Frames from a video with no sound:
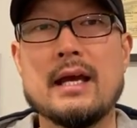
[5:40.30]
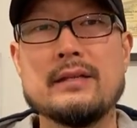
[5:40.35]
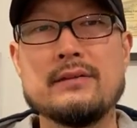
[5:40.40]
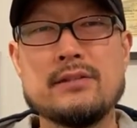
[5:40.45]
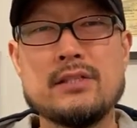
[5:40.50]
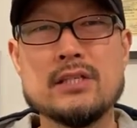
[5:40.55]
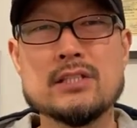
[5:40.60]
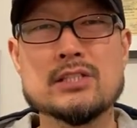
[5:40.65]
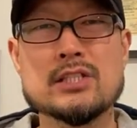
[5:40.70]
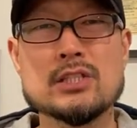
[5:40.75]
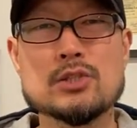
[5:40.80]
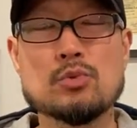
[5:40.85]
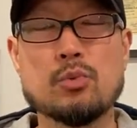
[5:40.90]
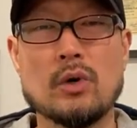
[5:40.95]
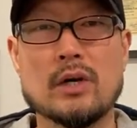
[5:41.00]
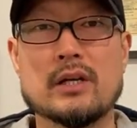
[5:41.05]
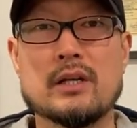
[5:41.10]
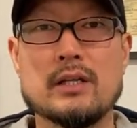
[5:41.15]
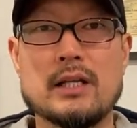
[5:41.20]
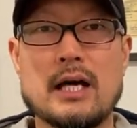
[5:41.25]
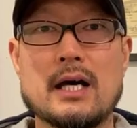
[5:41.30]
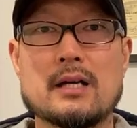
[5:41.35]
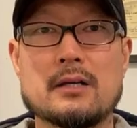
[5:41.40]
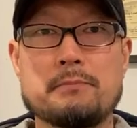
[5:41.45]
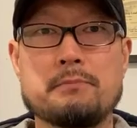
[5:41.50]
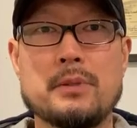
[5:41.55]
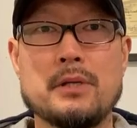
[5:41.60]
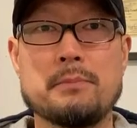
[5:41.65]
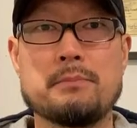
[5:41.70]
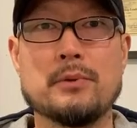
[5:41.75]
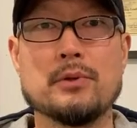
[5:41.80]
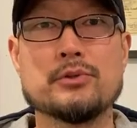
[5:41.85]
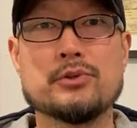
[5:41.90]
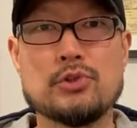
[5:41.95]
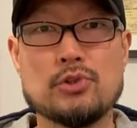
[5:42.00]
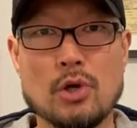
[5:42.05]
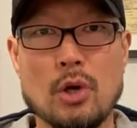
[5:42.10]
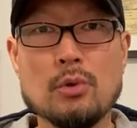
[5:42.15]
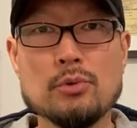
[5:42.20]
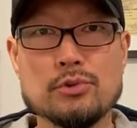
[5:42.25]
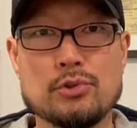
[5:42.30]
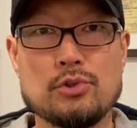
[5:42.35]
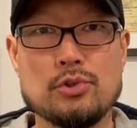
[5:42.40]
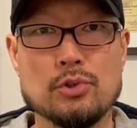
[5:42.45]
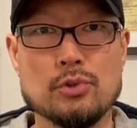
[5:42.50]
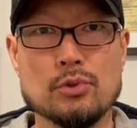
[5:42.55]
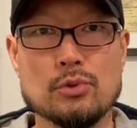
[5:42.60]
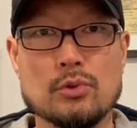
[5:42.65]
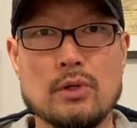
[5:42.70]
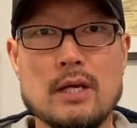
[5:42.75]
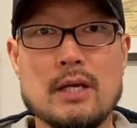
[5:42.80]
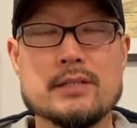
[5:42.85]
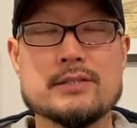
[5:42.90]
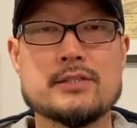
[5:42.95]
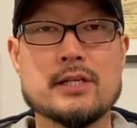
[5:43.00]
And this is what a lot of people don't do.